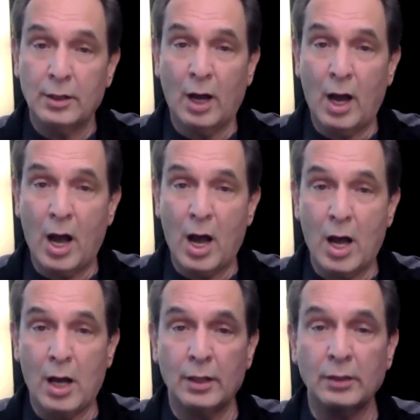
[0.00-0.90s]

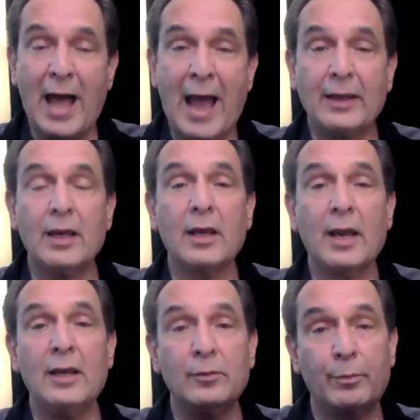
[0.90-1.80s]
lacking
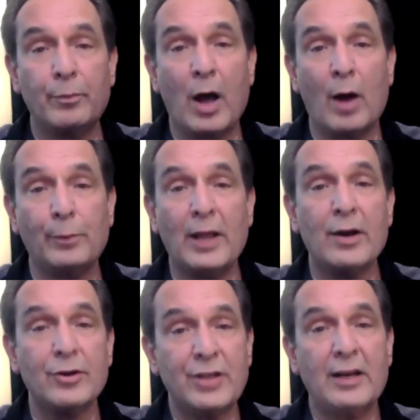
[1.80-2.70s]
in
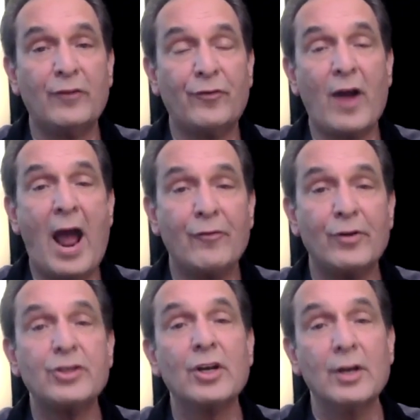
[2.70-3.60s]
players that hit for
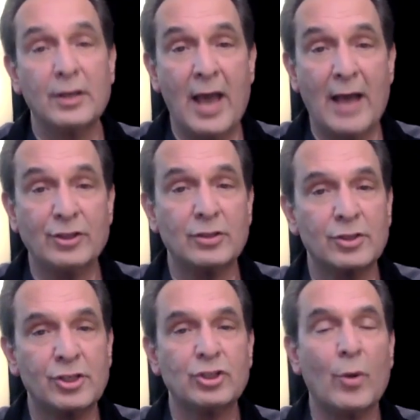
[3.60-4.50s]
average? Yes.
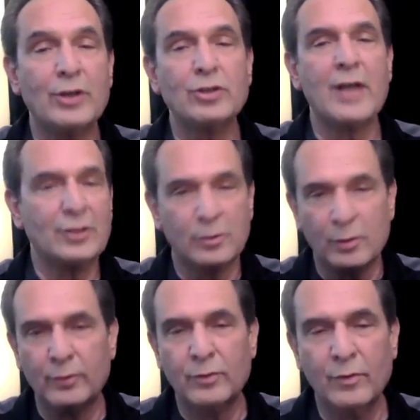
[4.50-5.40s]
Situation, yes.
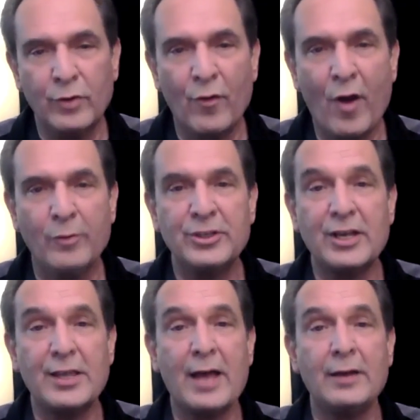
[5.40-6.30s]
You've heard me
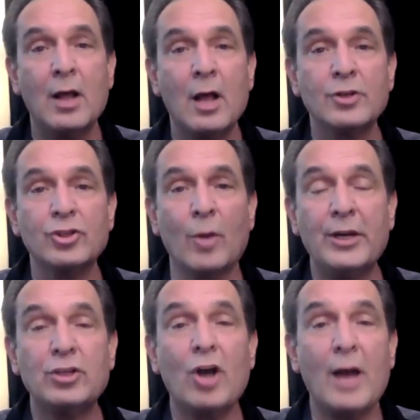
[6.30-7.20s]
say that so
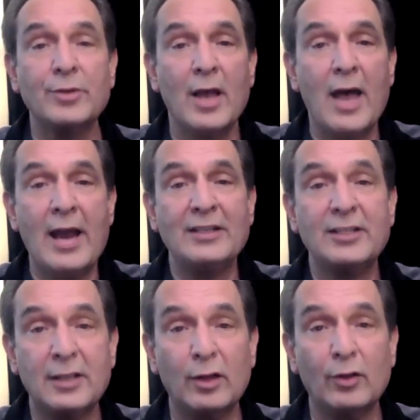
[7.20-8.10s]
many times, and I
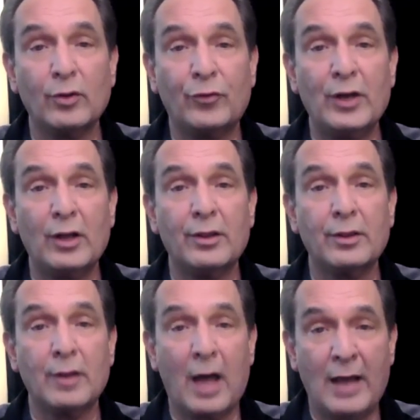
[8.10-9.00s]
still
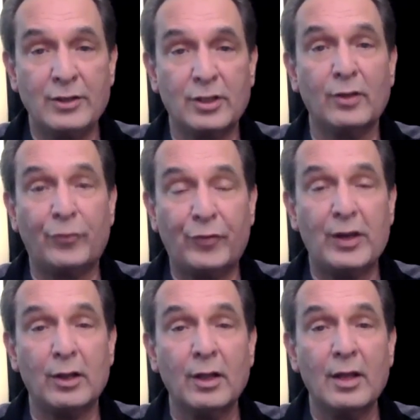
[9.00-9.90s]

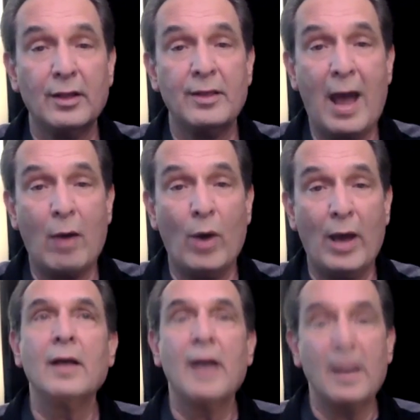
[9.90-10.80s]
feel that
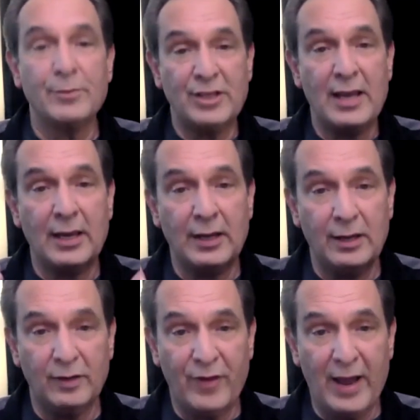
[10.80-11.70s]
way. And I'm saying it
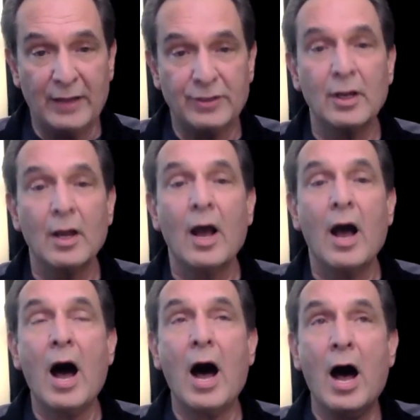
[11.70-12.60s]
in advance.
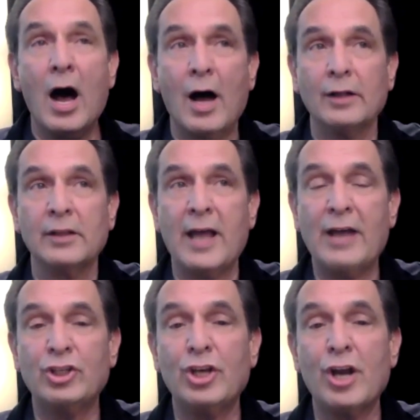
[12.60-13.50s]

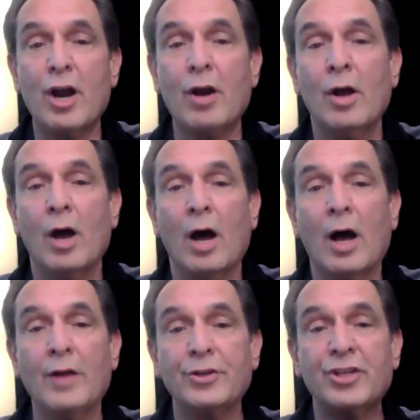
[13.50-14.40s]
Last year,
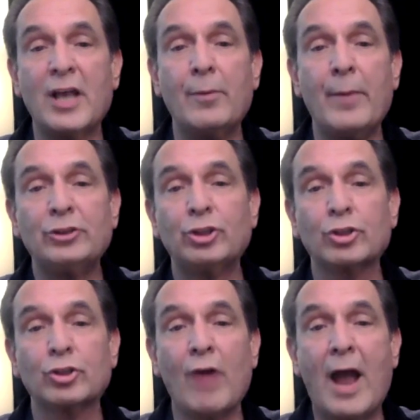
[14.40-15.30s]
the
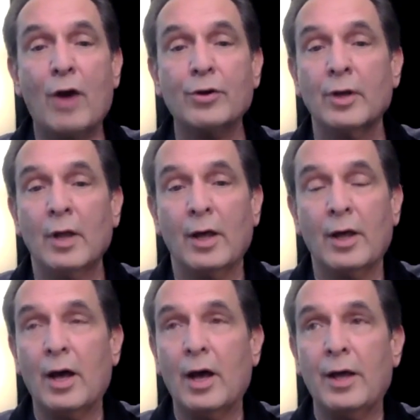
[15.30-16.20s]
Sabermetrics crowd,
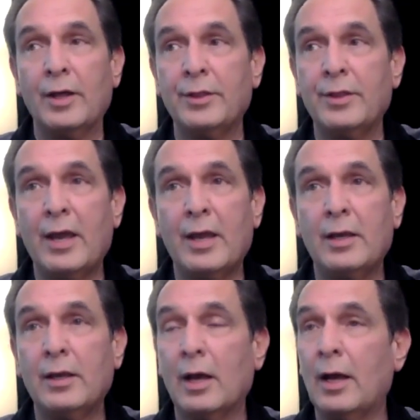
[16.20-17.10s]

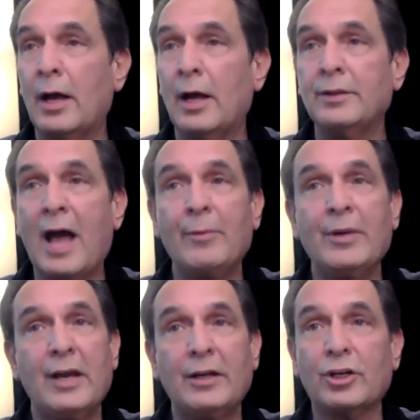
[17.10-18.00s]
they
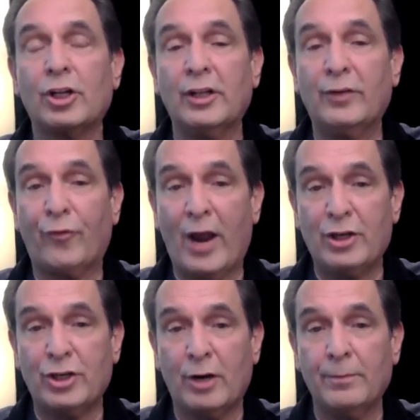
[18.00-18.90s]
nominated Clint
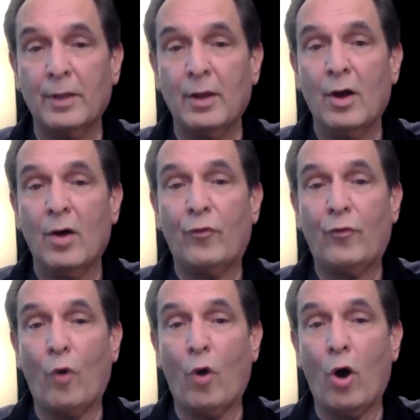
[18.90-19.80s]
Frazier
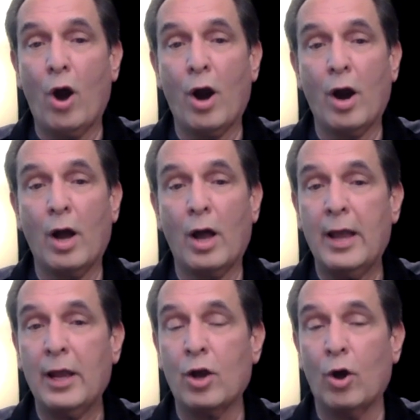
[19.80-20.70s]
for
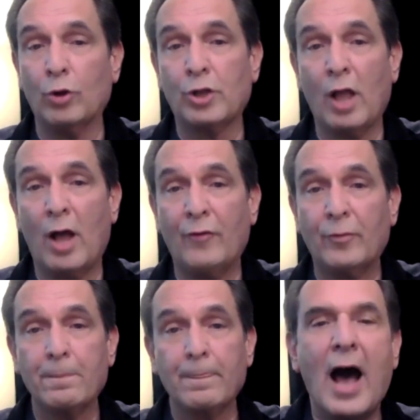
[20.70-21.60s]
a Gold Glove.
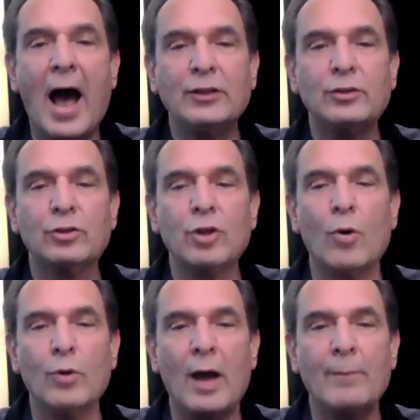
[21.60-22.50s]
I'm
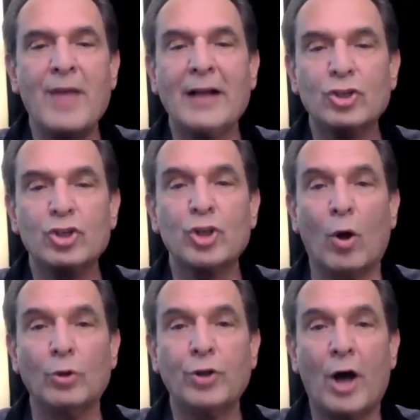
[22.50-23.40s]
not
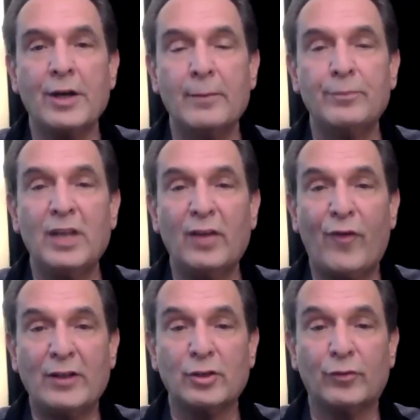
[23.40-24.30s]
sold on him
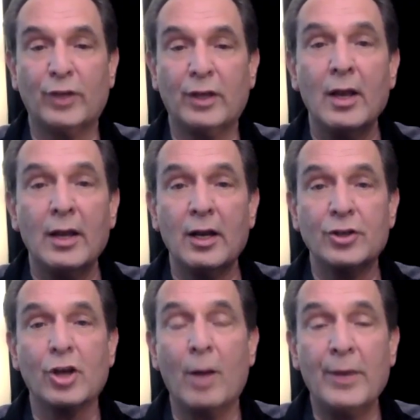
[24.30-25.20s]
defensively. He
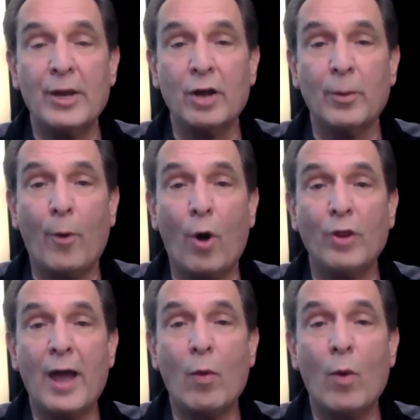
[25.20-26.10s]
doesn't come right in on the ball
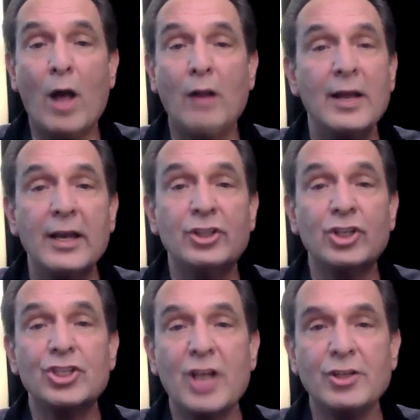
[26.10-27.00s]
that well. He
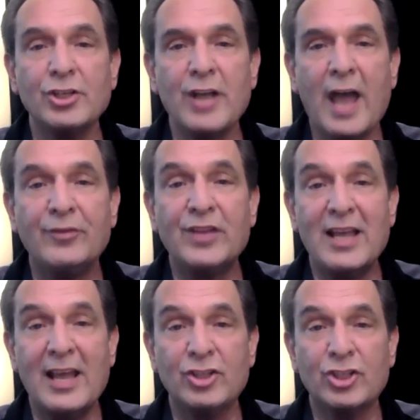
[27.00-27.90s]
just doesn't have the
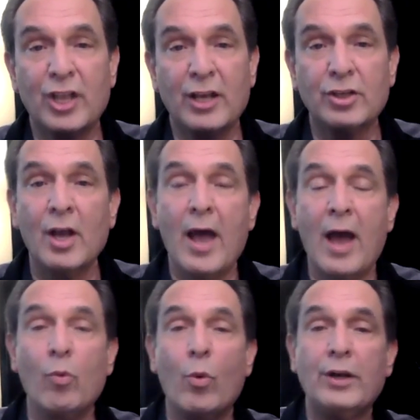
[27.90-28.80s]
instincts.
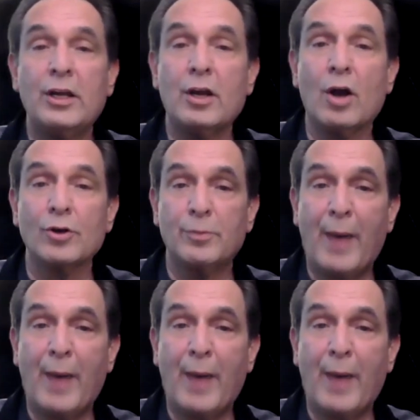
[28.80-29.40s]
And when he goes